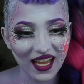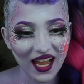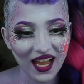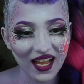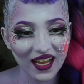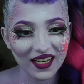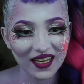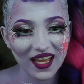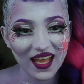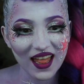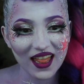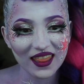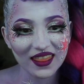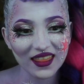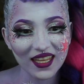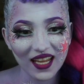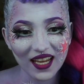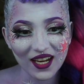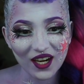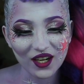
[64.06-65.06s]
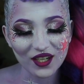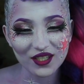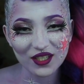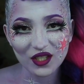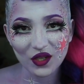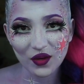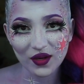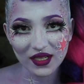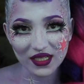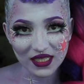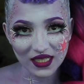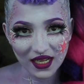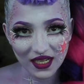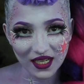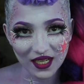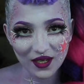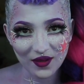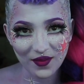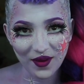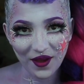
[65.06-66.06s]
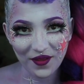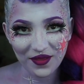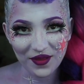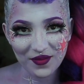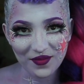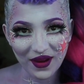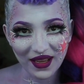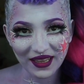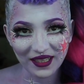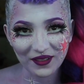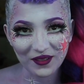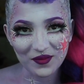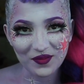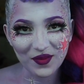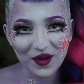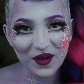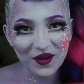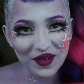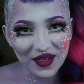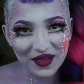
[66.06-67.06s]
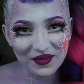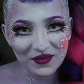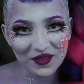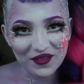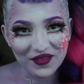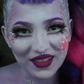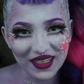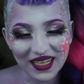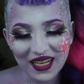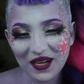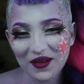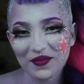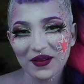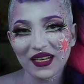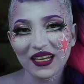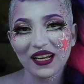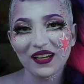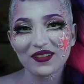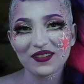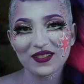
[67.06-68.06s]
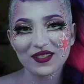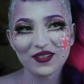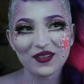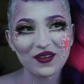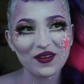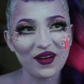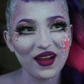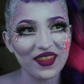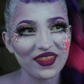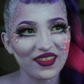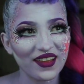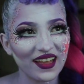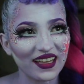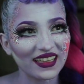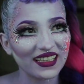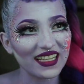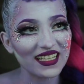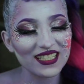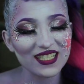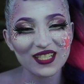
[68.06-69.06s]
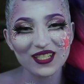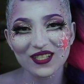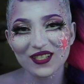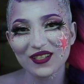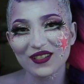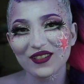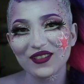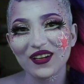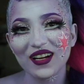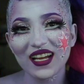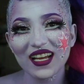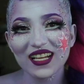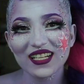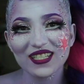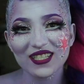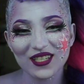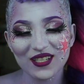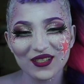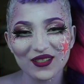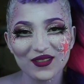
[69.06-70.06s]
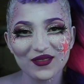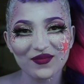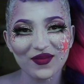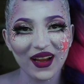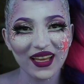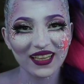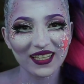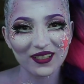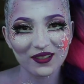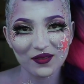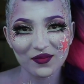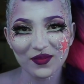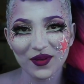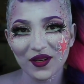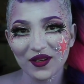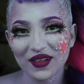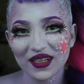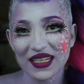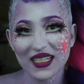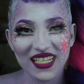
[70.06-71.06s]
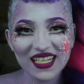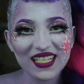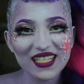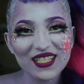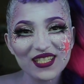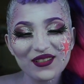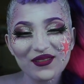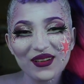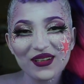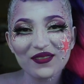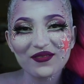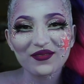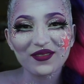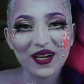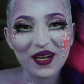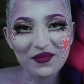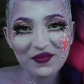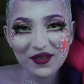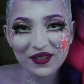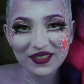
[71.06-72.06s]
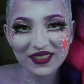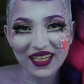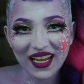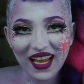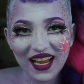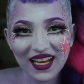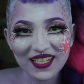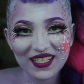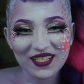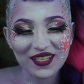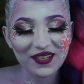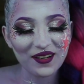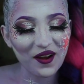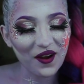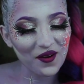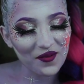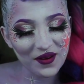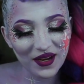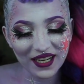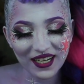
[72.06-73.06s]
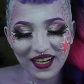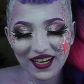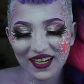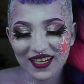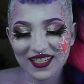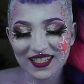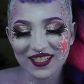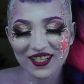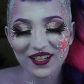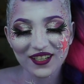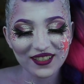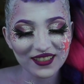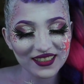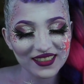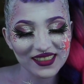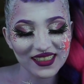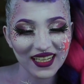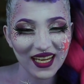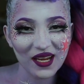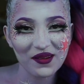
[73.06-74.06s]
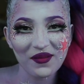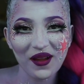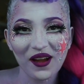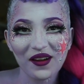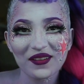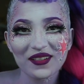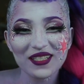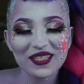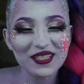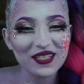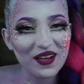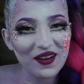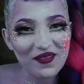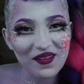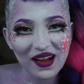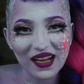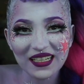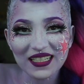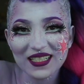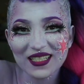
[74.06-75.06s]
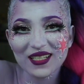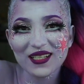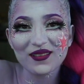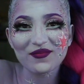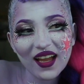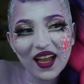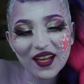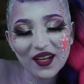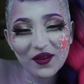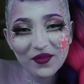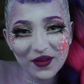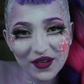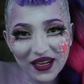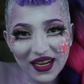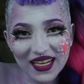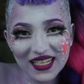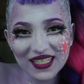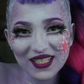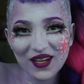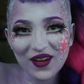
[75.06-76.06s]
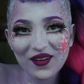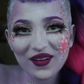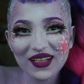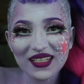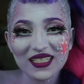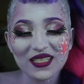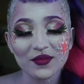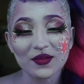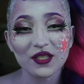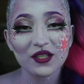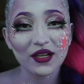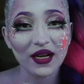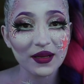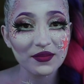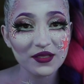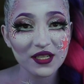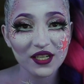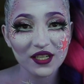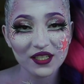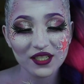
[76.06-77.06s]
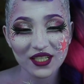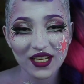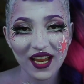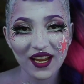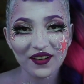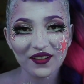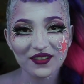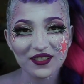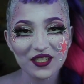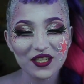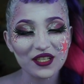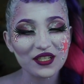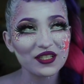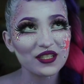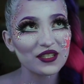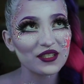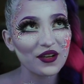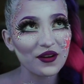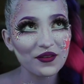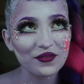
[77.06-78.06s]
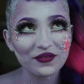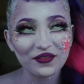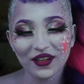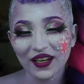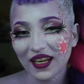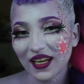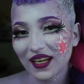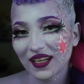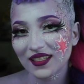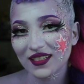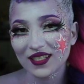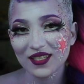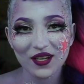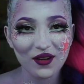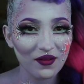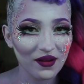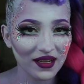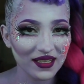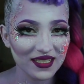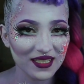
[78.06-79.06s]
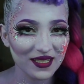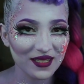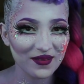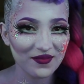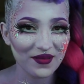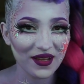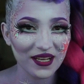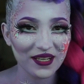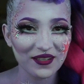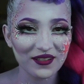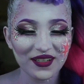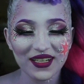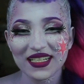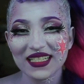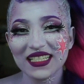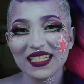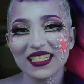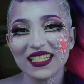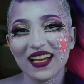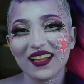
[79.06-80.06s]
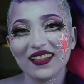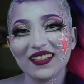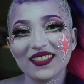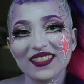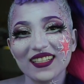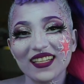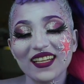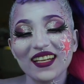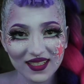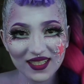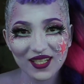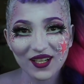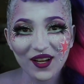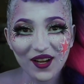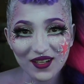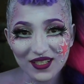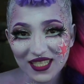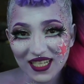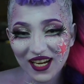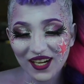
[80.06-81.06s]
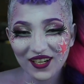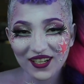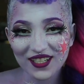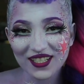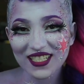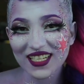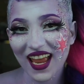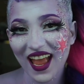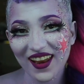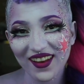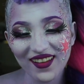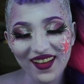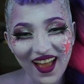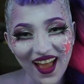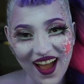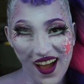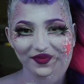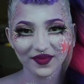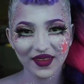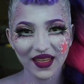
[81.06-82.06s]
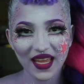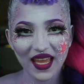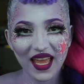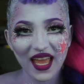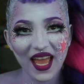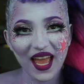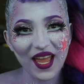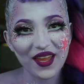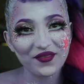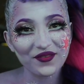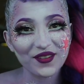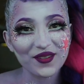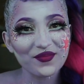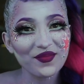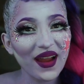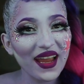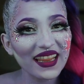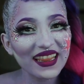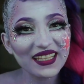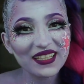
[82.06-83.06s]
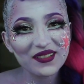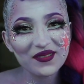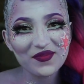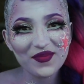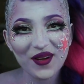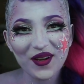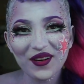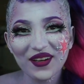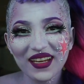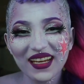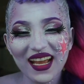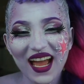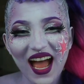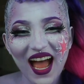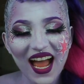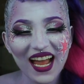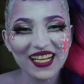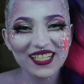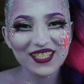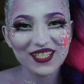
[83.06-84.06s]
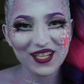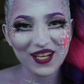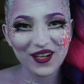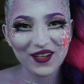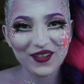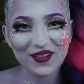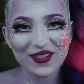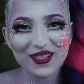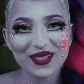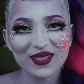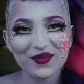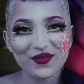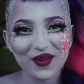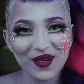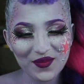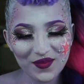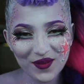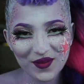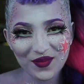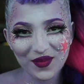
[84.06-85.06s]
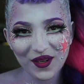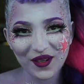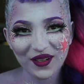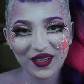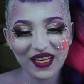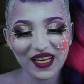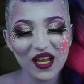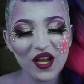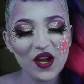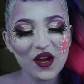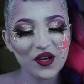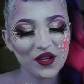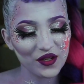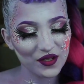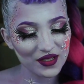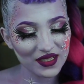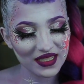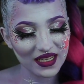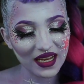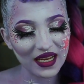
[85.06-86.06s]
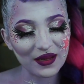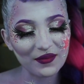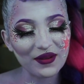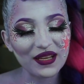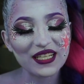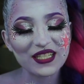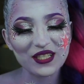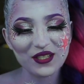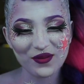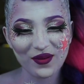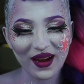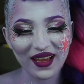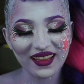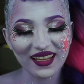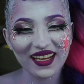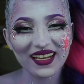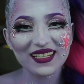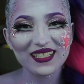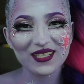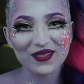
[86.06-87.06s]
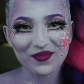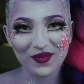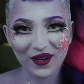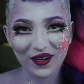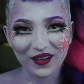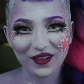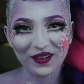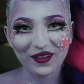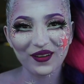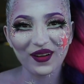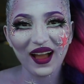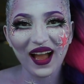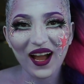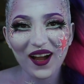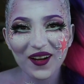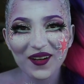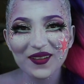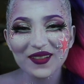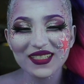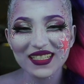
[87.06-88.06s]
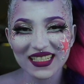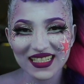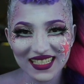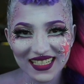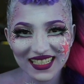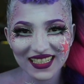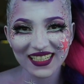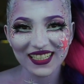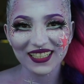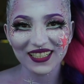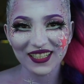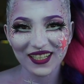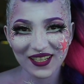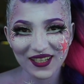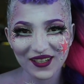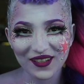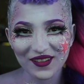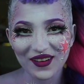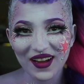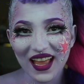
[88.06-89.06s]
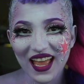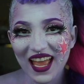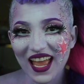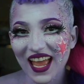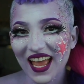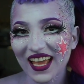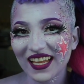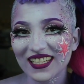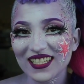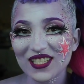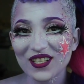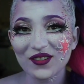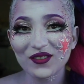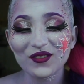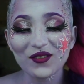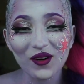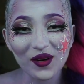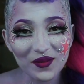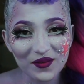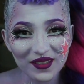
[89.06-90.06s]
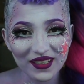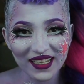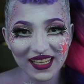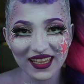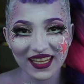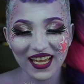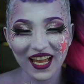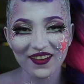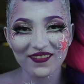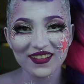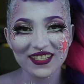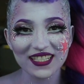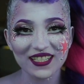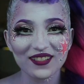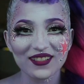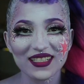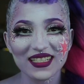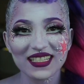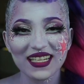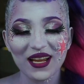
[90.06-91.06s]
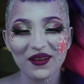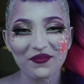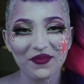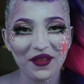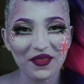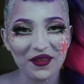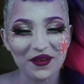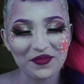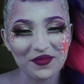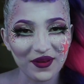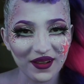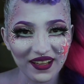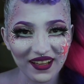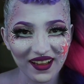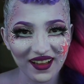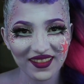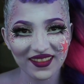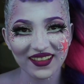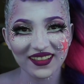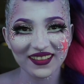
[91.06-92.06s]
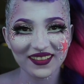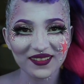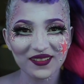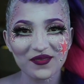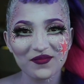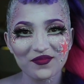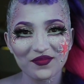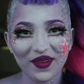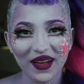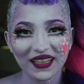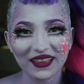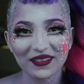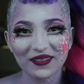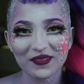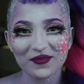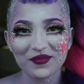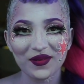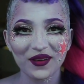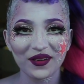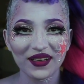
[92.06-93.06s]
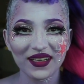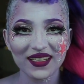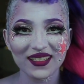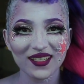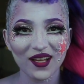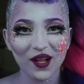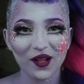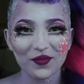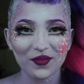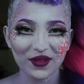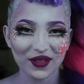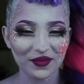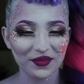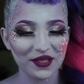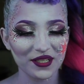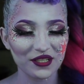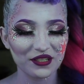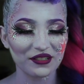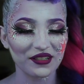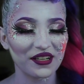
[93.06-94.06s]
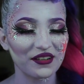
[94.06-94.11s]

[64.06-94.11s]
that they are so excited about the My Little Pony movie coming out, so I thought let's do two My Little Ponies. She is doing Rainbow Dash and oh my gosh, her look came out so awesome. I hope you guys go and subscribe to her channel. She is so funny and so awesome and crazy talented, so go check her channel out. And for My Little Pony, I chose the purple pony whose name is Twilight Sparkle. How stinking cute. And so normally they have this little stamp on their butt on the little My Little Ponies. I'll put a picture